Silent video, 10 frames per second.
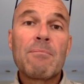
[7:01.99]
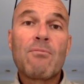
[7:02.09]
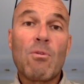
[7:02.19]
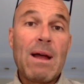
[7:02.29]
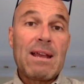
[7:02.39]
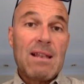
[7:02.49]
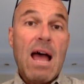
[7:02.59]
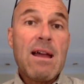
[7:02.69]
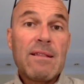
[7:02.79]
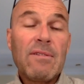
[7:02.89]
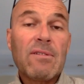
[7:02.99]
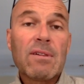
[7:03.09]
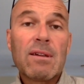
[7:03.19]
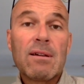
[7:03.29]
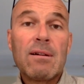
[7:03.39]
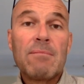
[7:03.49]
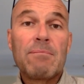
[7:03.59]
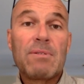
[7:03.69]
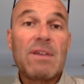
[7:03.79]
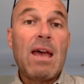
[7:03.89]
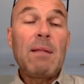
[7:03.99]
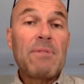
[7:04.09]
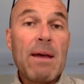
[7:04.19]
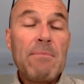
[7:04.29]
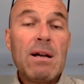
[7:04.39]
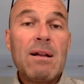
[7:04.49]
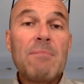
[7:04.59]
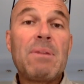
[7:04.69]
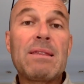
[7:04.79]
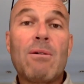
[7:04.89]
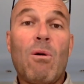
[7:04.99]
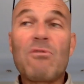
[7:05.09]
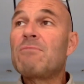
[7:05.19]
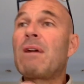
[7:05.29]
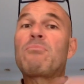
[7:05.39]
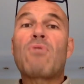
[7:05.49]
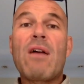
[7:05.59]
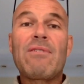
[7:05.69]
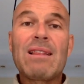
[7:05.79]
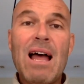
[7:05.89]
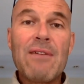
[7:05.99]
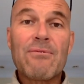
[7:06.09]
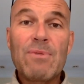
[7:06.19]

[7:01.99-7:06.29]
for my clients, because I help them, but also in my private life.